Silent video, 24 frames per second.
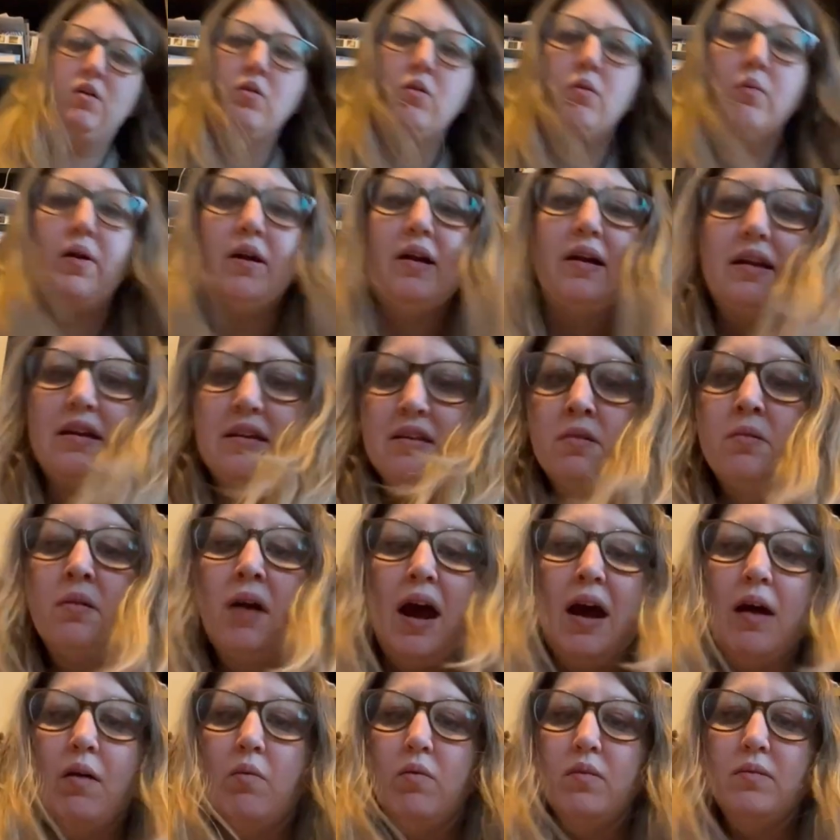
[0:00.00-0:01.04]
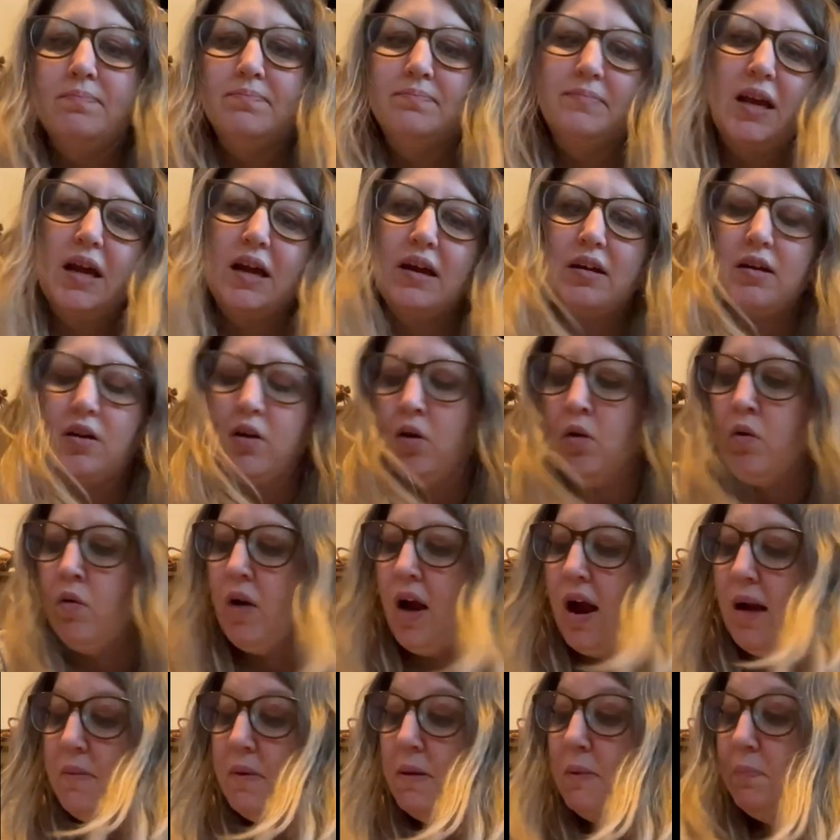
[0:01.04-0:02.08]
know where it is. I'm not going to go
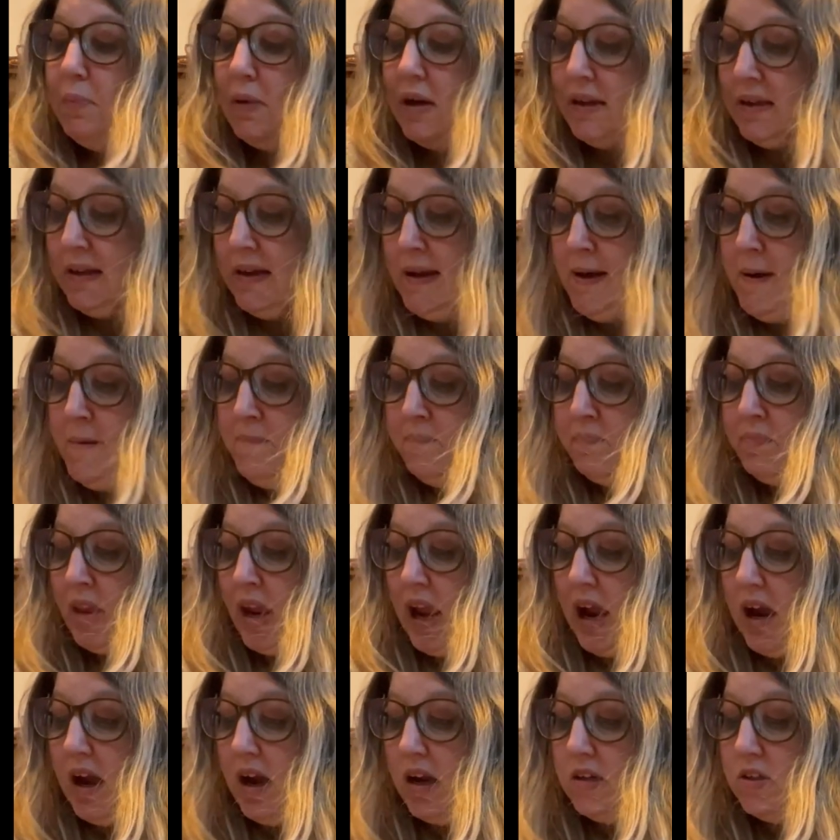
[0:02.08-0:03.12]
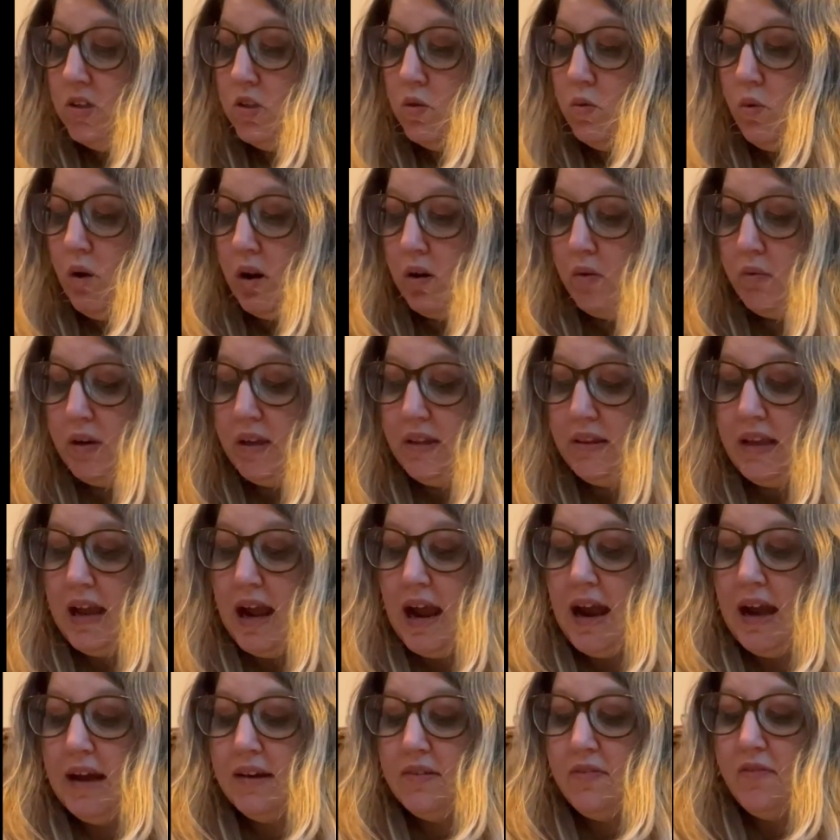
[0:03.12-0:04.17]
grab it, but I do want to read
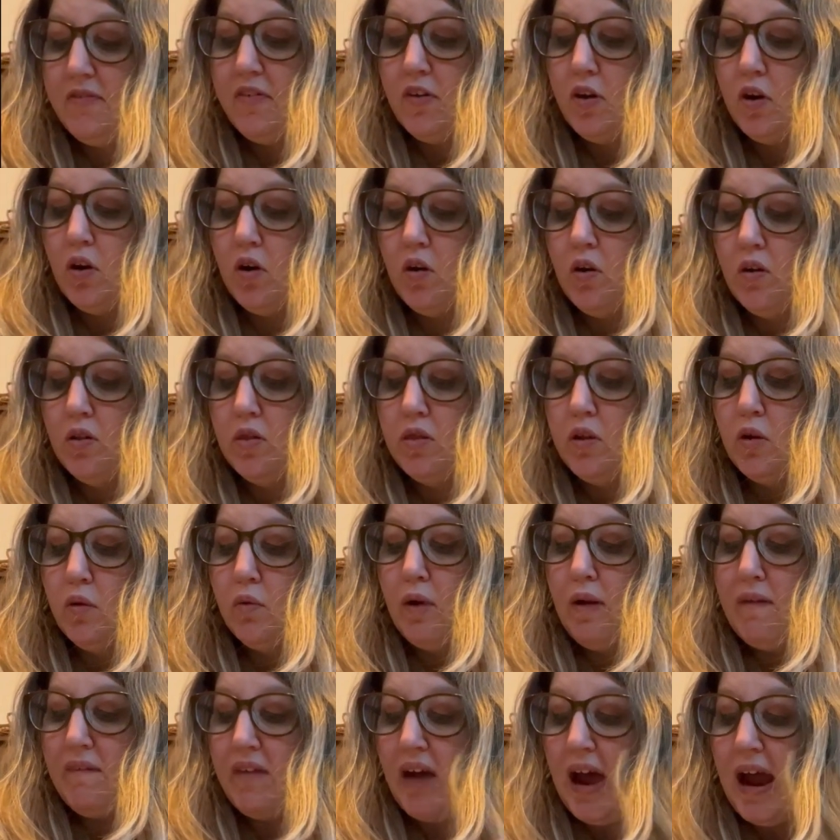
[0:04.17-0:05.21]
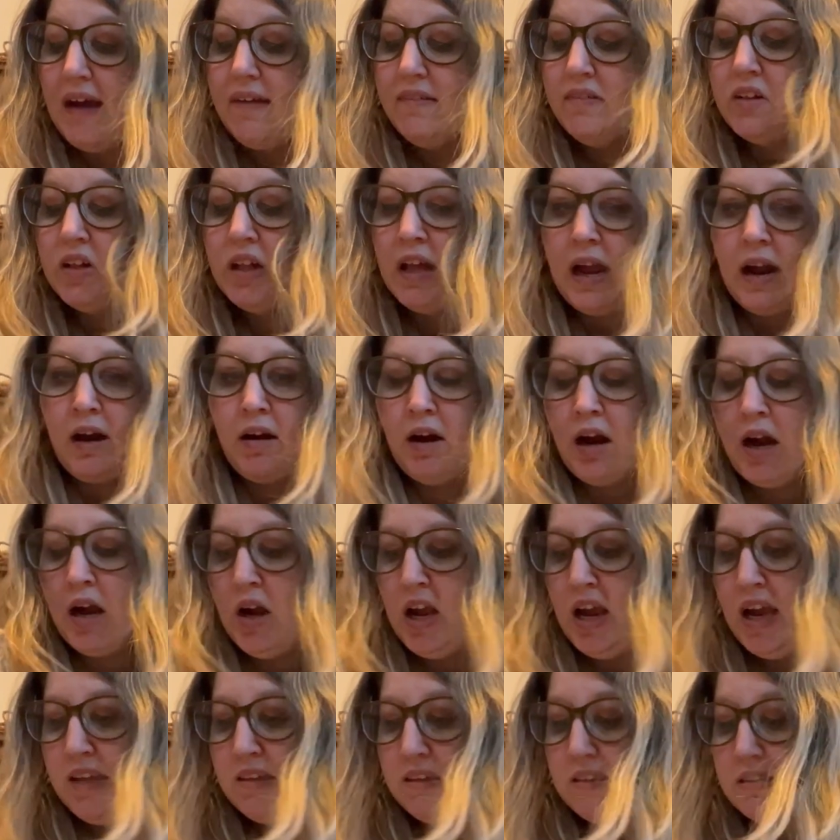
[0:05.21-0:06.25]
that. For the revival era,
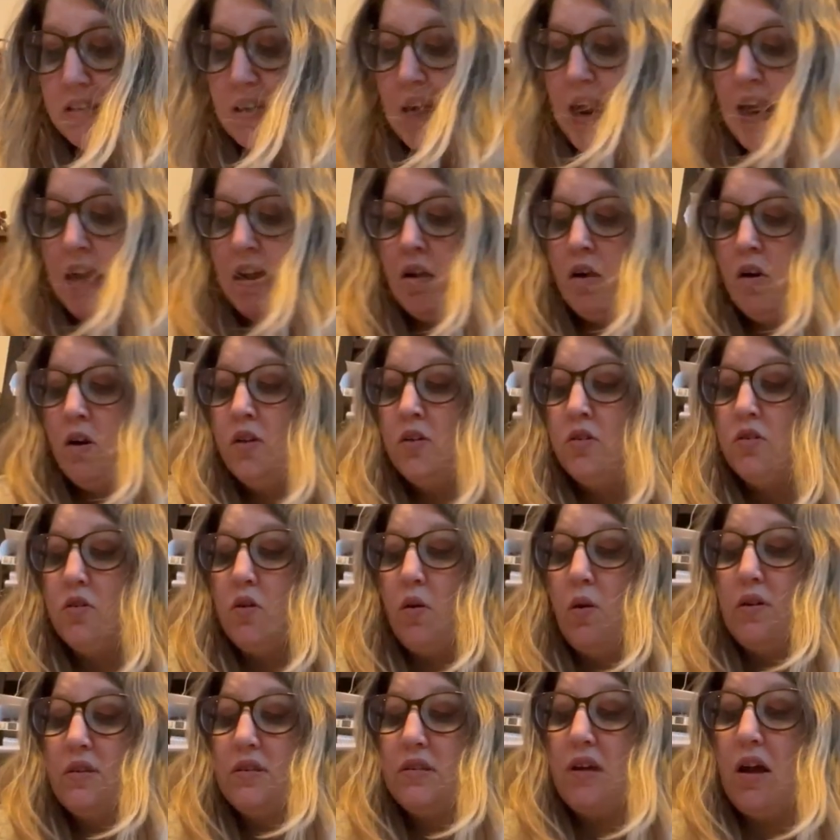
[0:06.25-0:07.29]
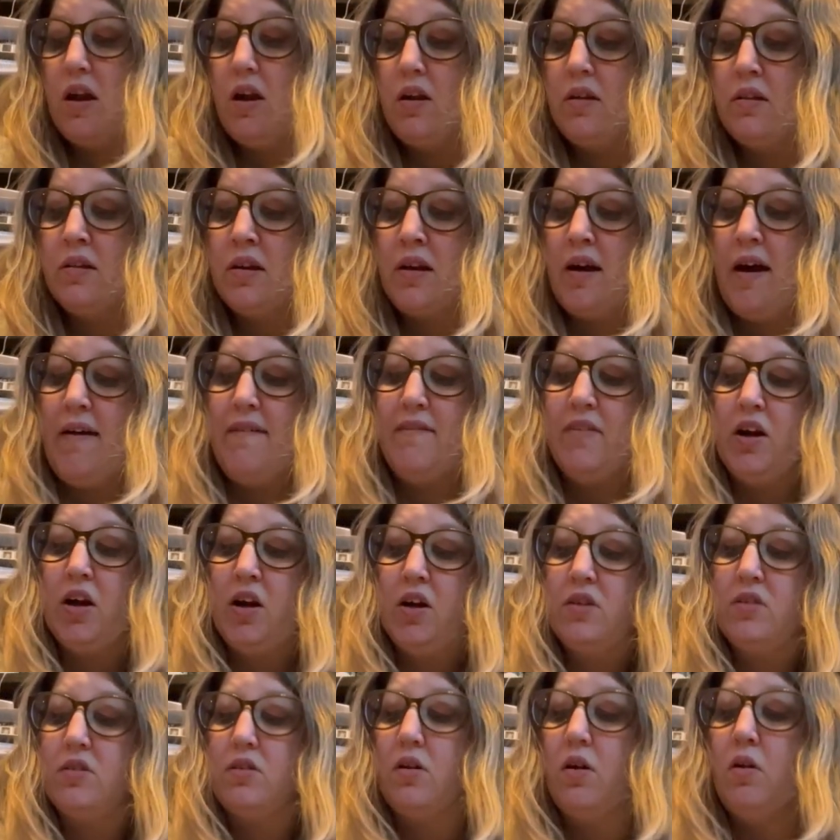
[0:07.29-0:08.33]
it's Tangled, so a sun on the cover.
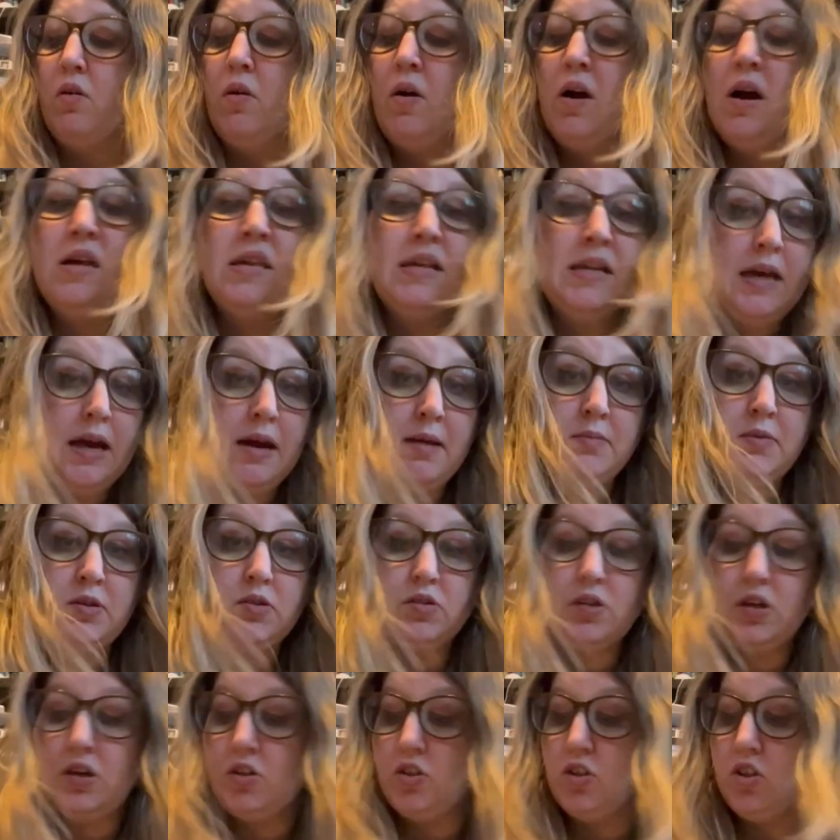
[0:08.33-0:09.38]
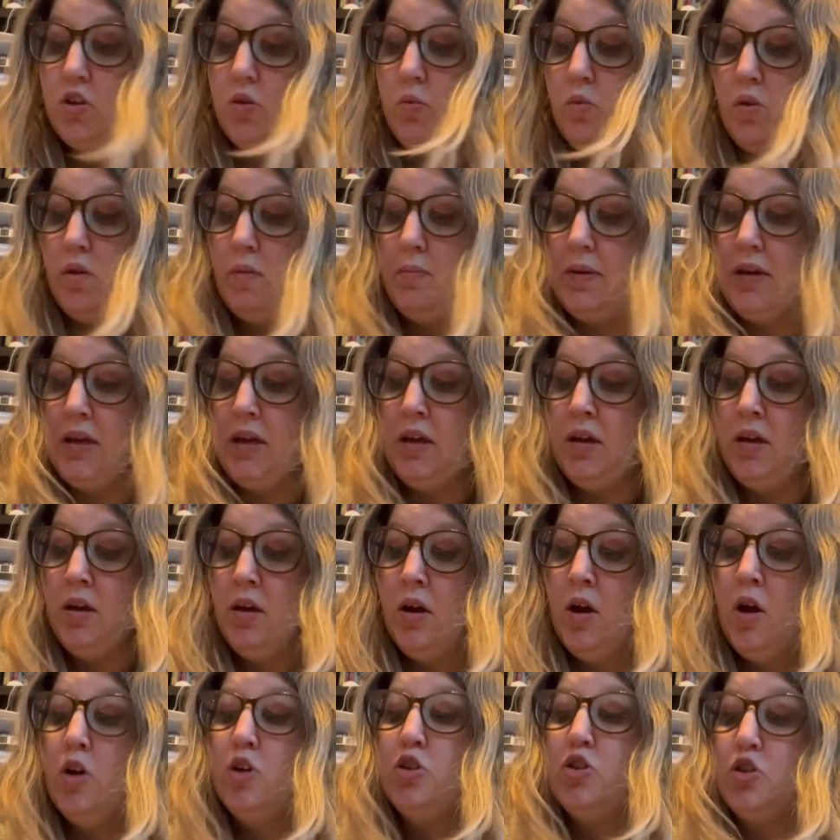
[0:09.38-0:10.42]
So I'm using She Who Will
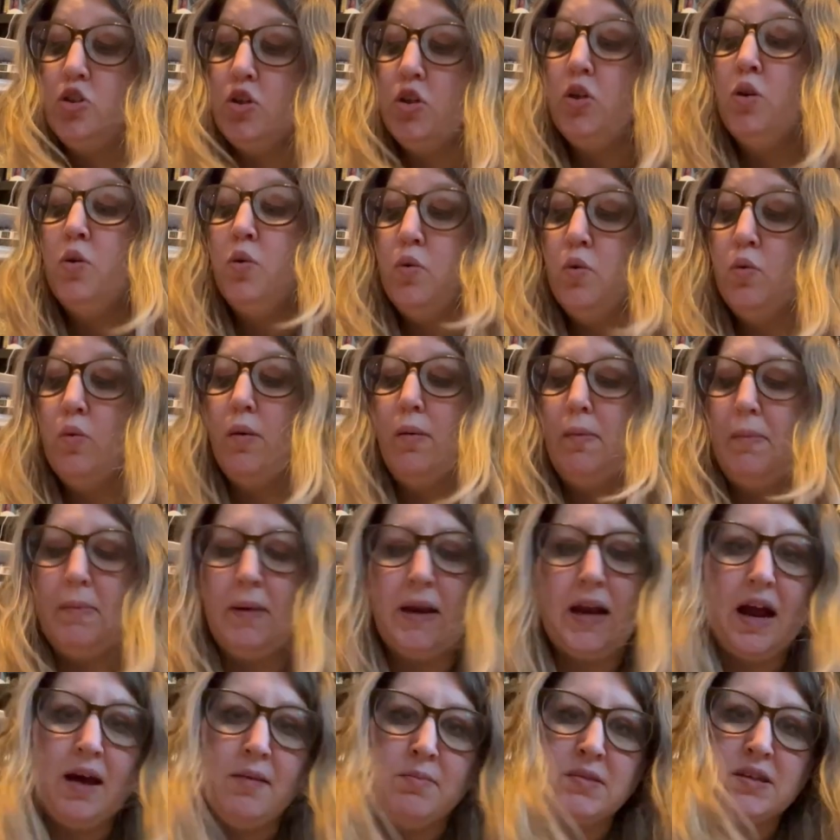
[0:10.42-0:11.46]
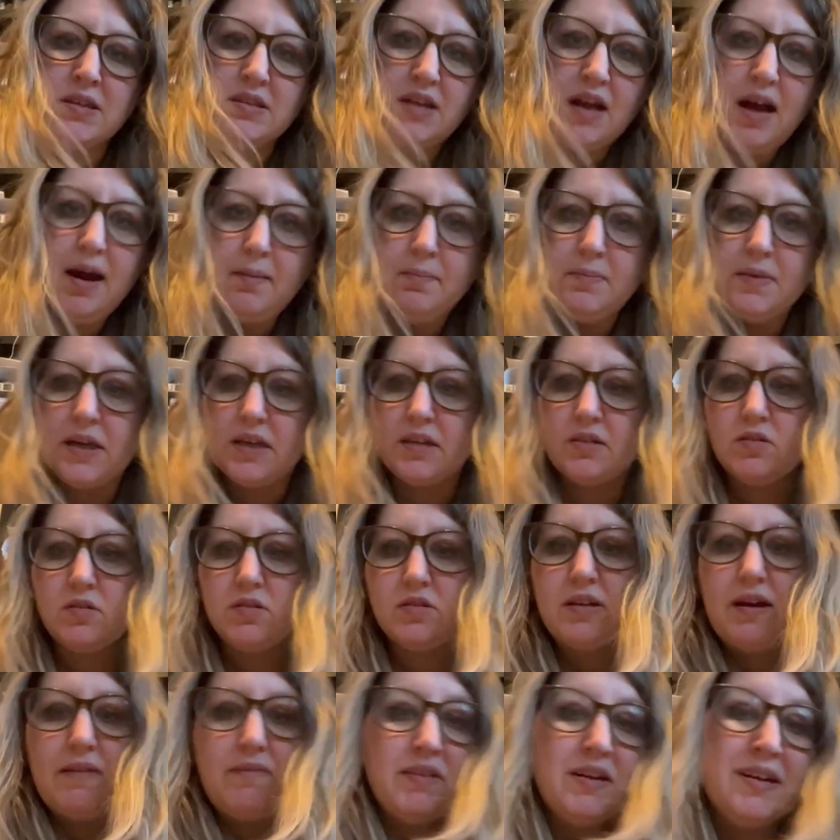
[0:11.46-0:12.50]
Become the Sun, because there's
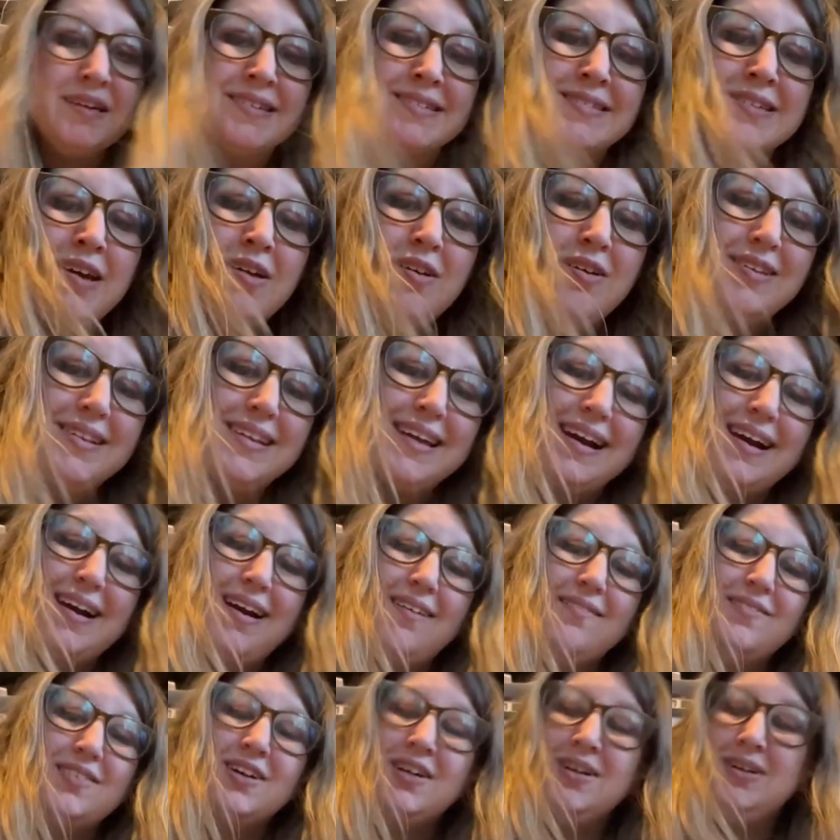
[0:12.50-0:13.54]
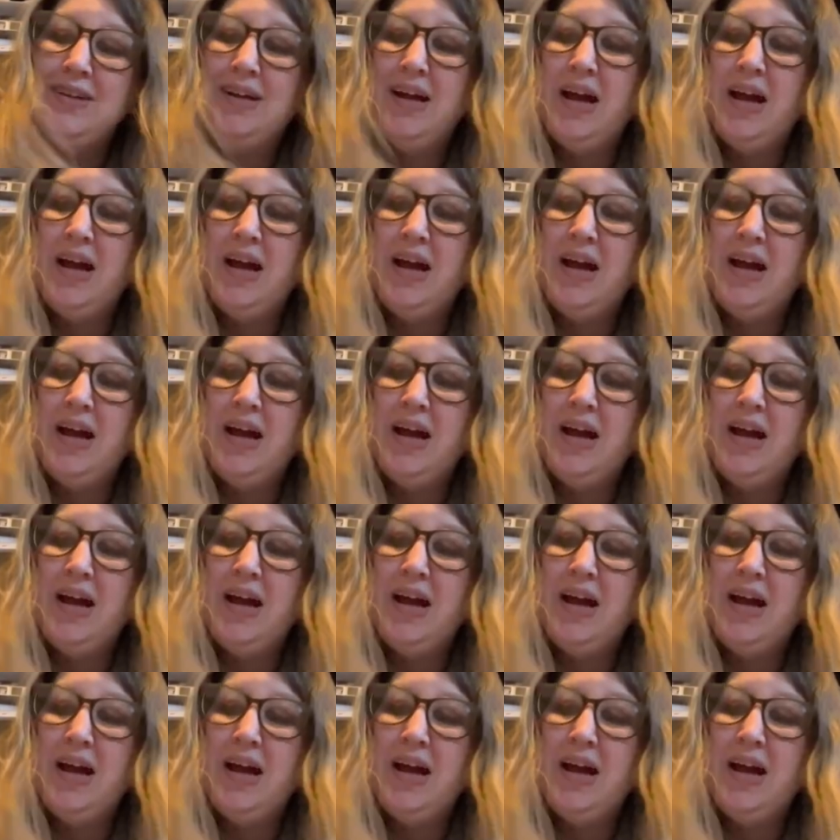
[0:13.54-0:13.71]
definitely a sun on that cover.